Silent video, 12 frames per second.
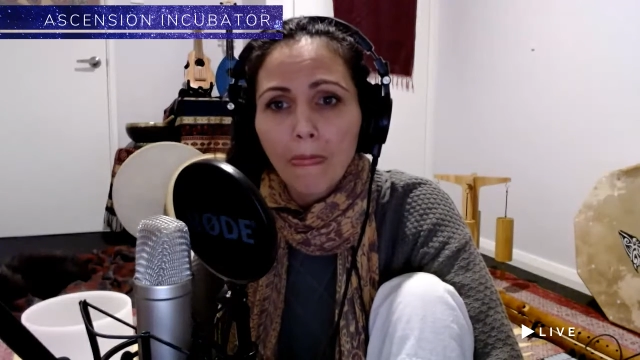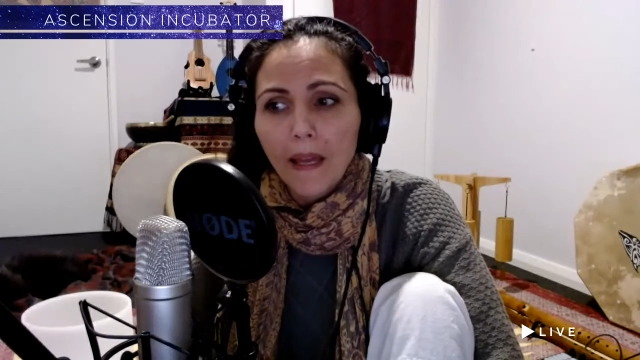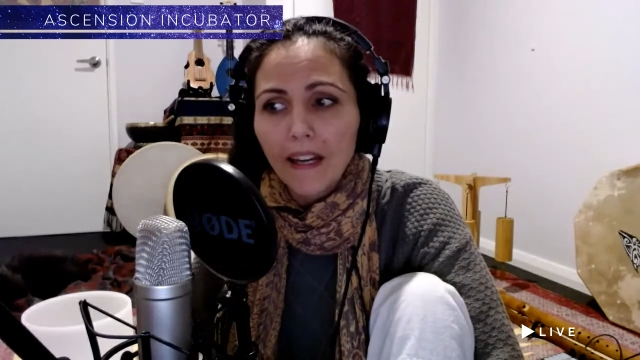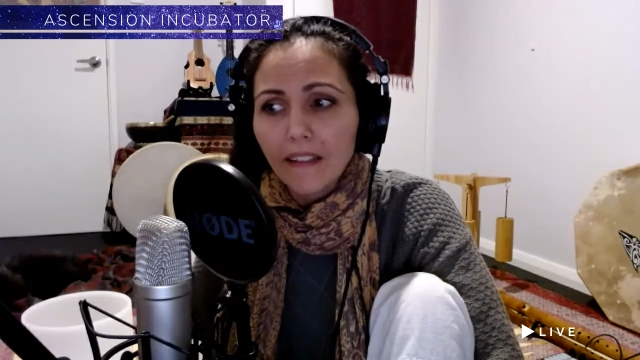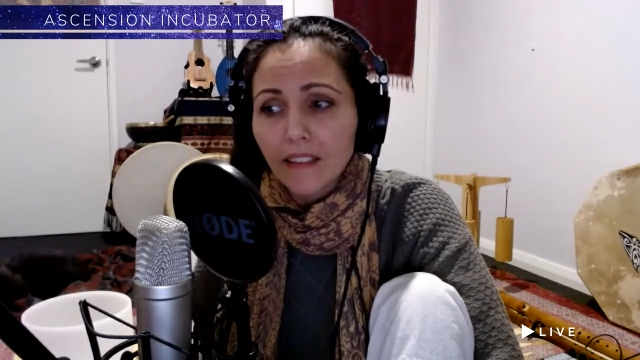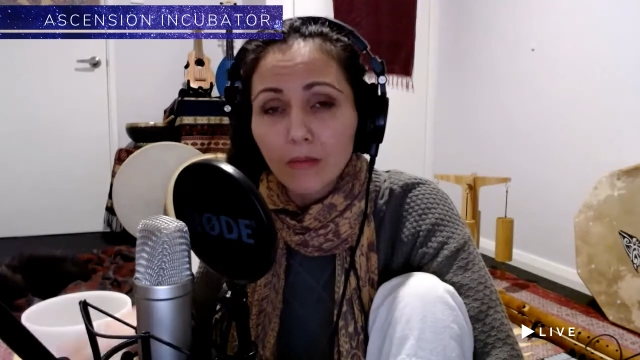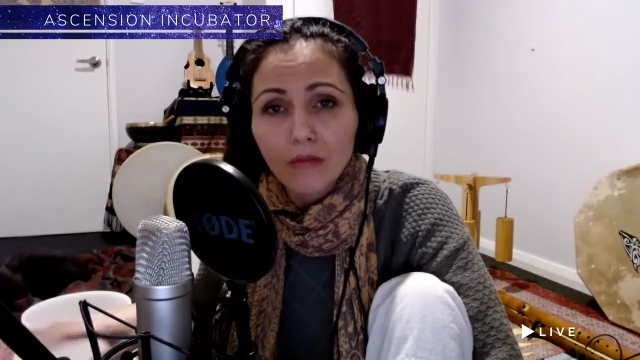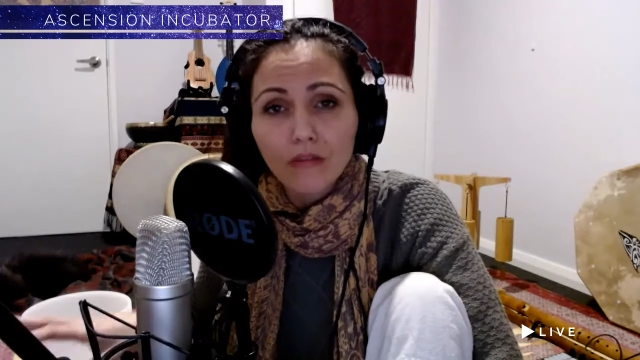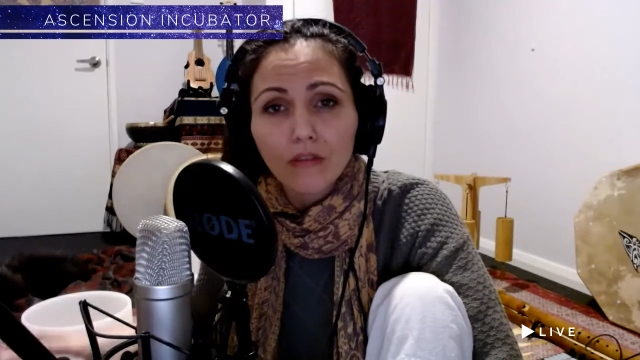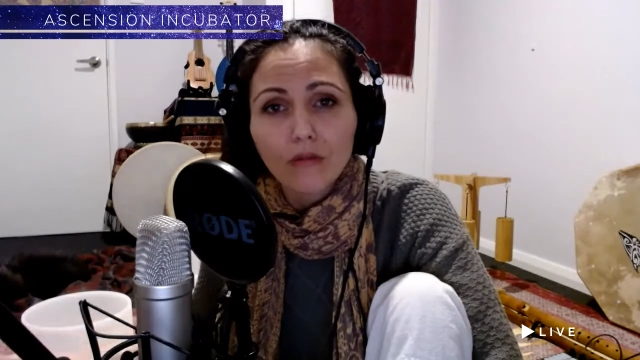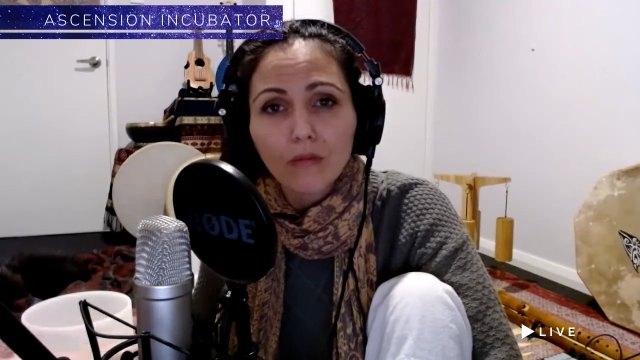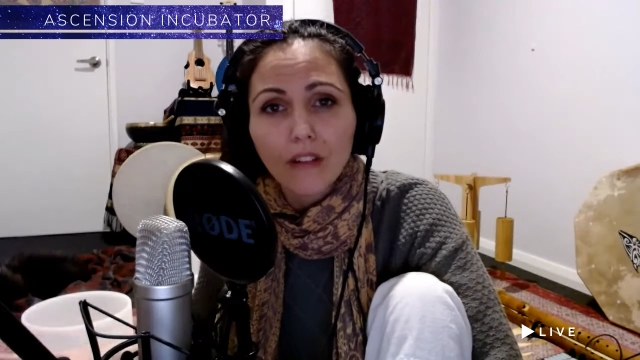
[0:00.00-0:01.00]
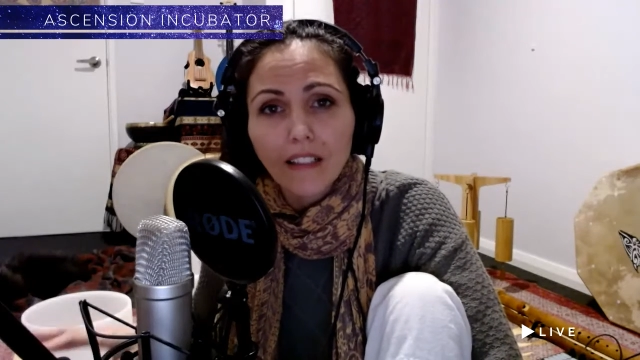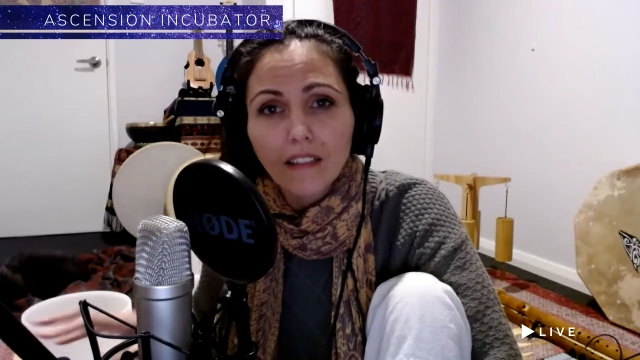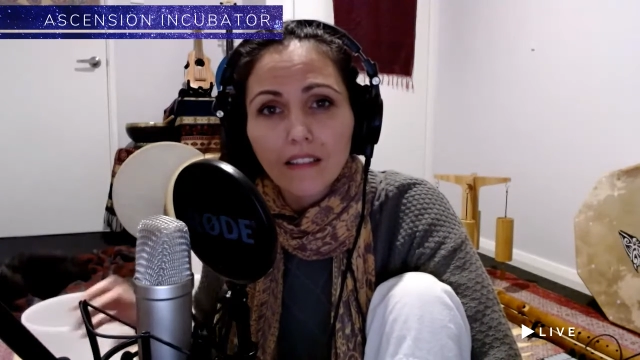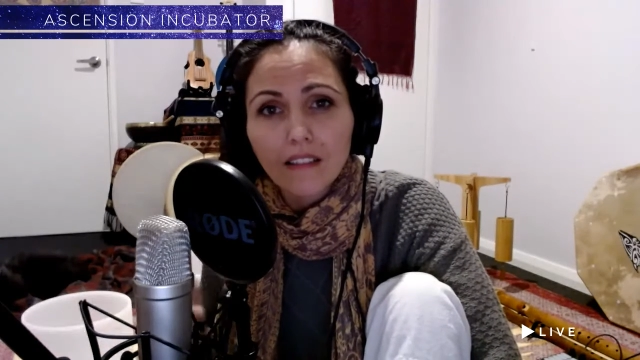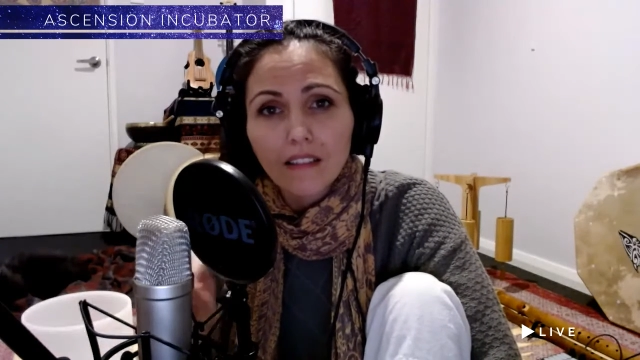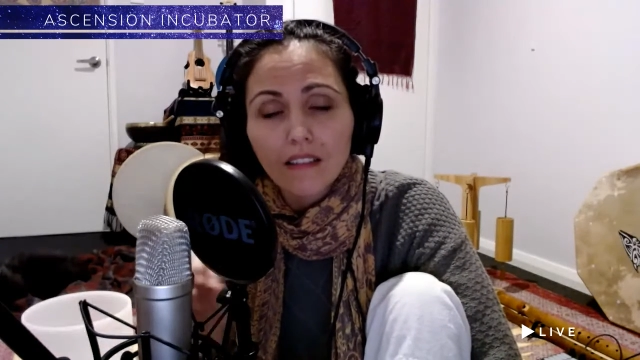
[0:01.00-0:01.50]
our spiritual
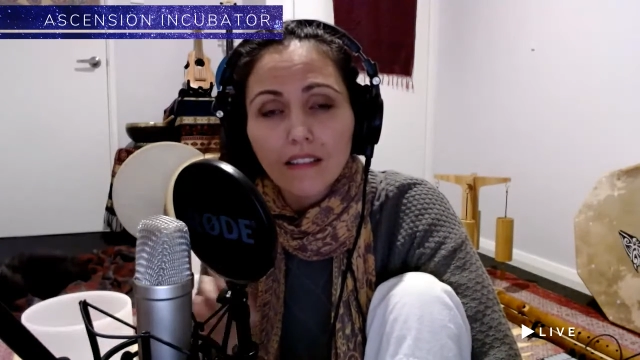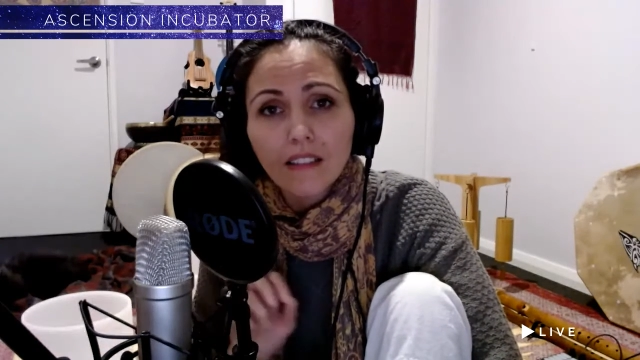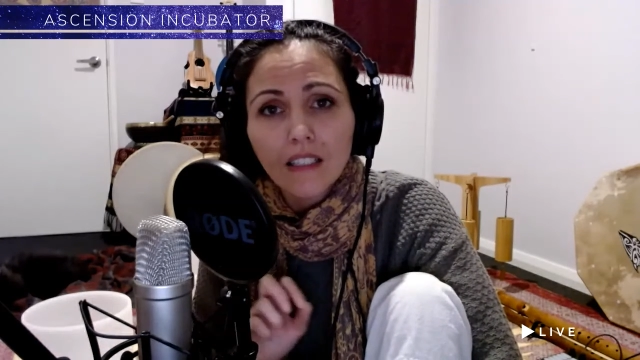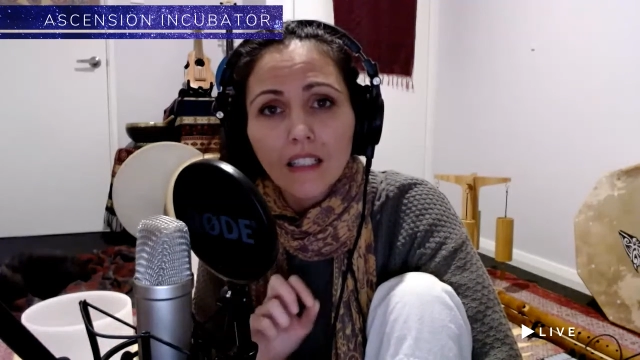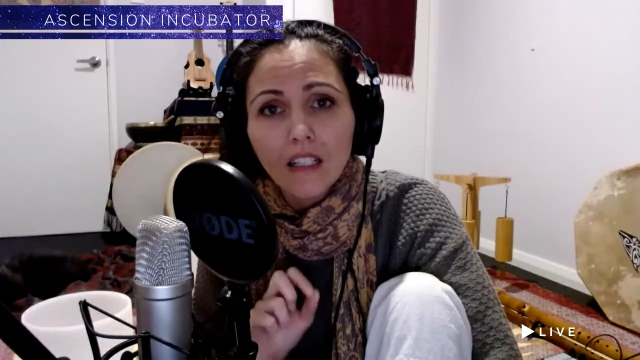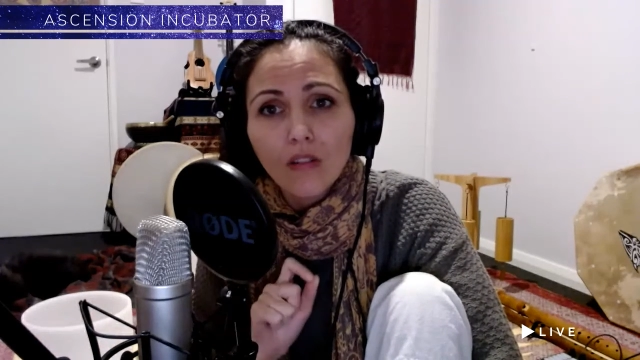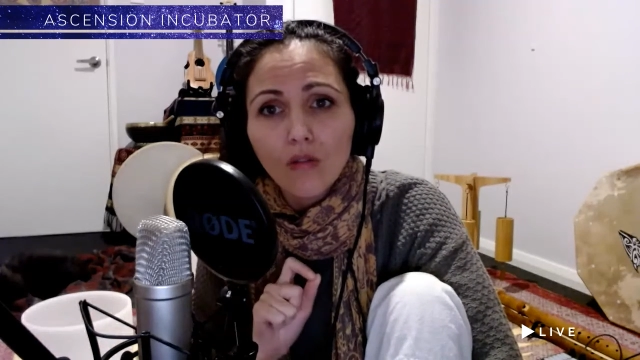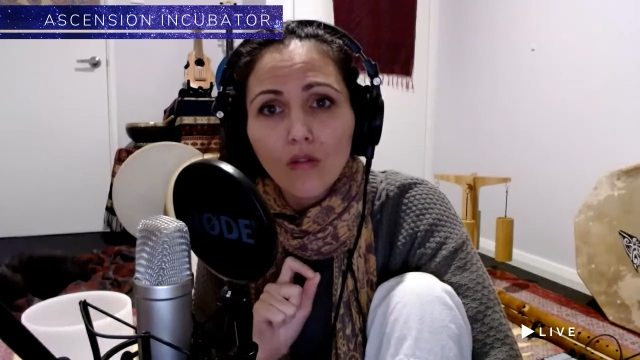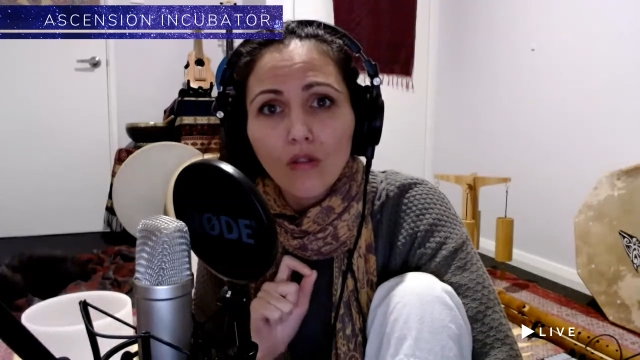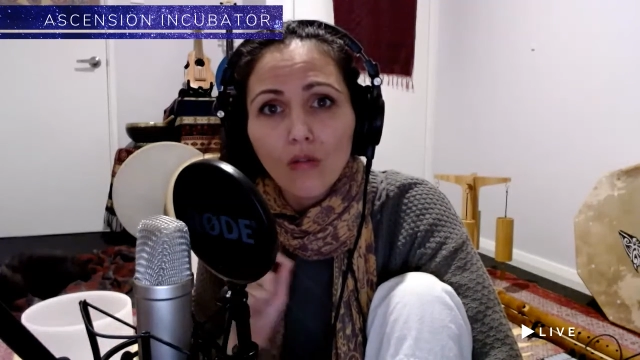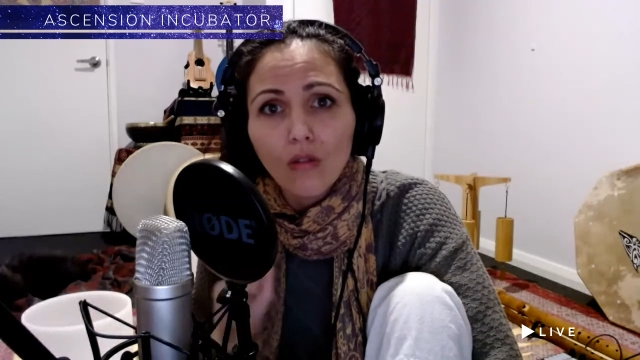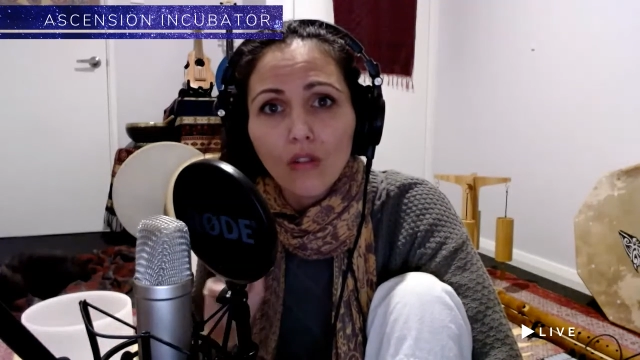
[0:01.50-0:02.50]
practices, or